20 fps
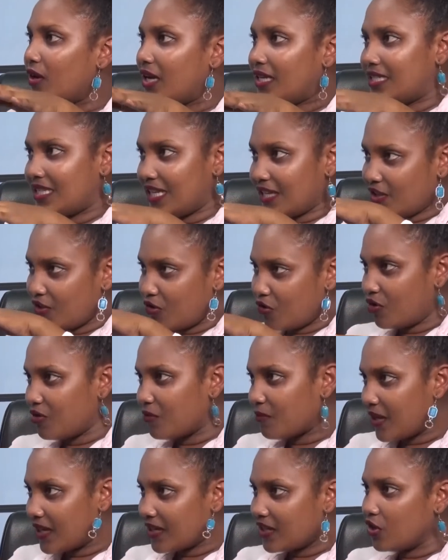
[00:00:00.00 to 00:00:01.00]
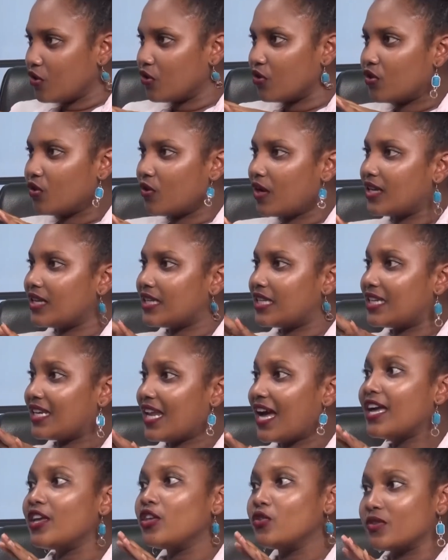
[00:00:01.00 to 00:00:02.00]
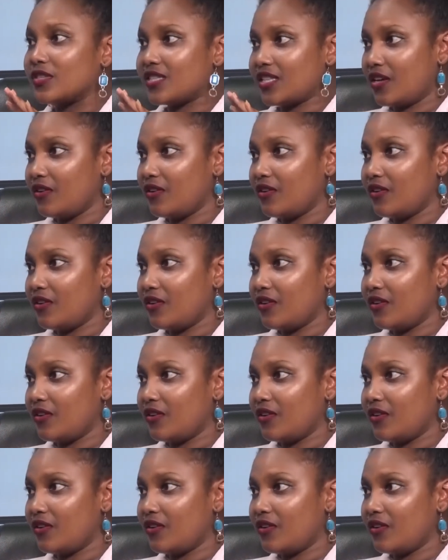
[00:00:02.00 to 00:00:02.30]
taking your own money, you're the one denying yourself.